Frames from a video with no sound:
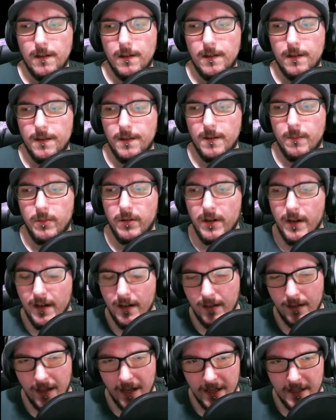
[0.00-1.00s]
Parade of
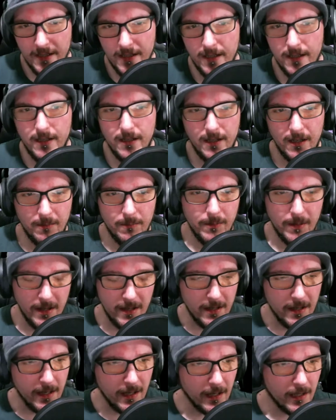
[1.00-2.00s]
Lights ended up
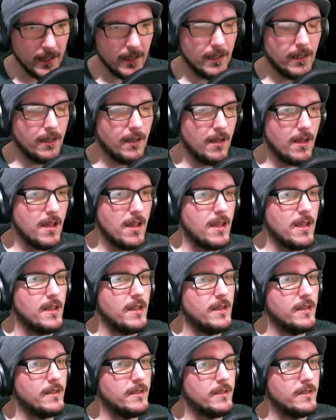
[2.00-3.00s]
ending,
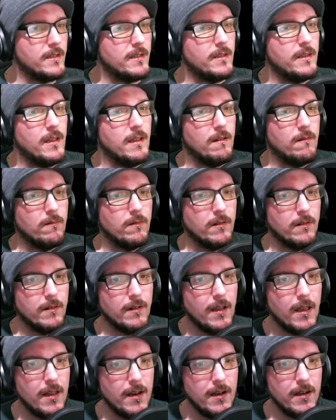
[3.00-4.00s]
and they were
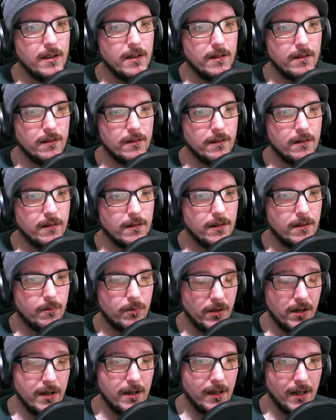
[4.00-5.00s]
at the
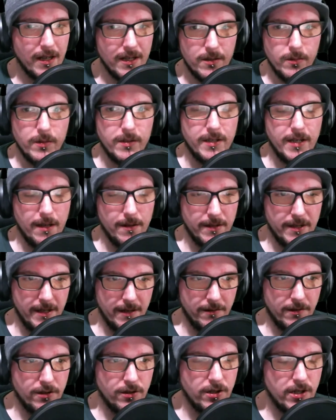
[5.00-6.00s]
Parade of Lights was
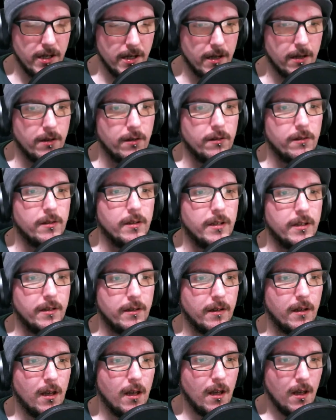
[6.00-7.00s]
downtown in Chico, and
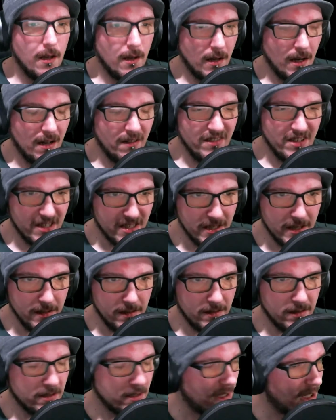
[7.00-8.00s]
obviously
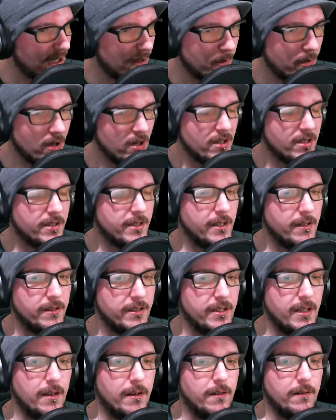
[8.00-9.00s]
there's a lot of bars
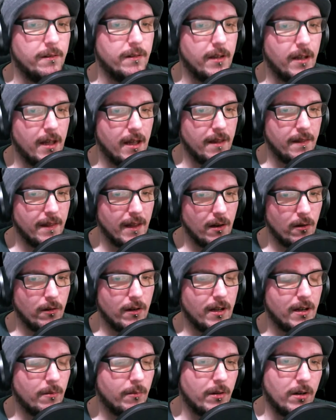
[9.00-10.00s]
downtown, and they were
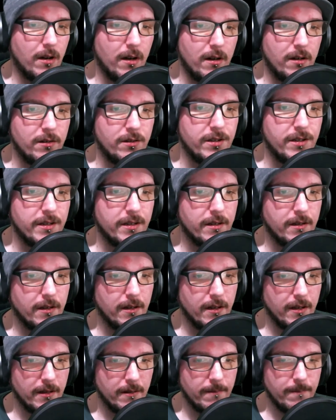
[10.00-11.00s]
at a bar just
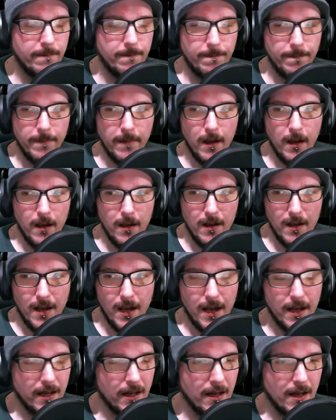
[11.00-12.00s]

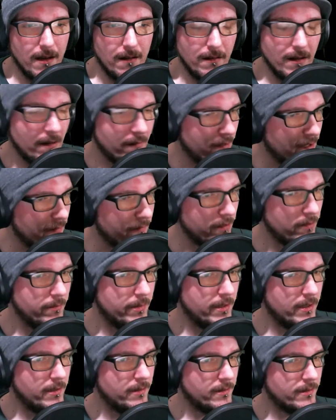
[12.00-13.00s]
hanging out, having a few
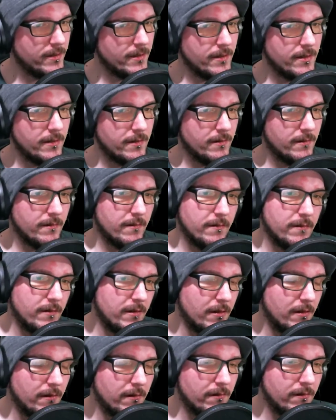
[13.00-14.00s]
beers, you know,